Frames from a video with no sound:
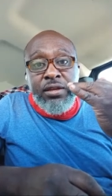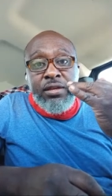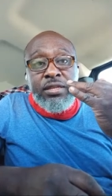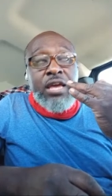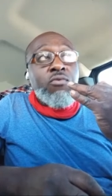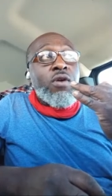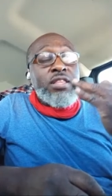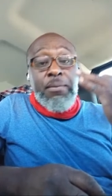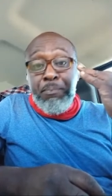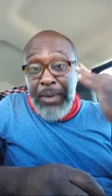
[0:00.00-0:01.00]
they want
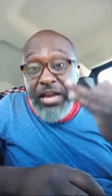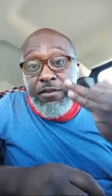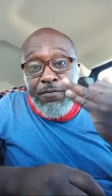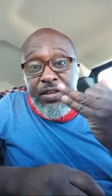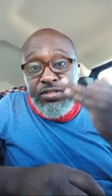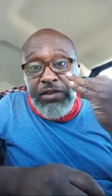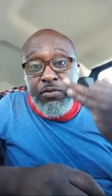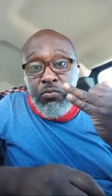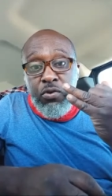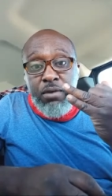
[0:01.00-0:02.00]
the benefits of a
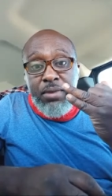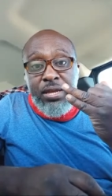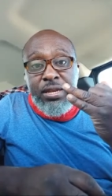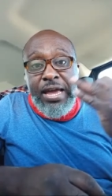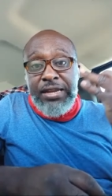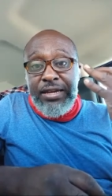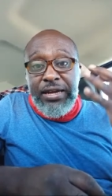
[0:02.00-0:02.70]
woman and the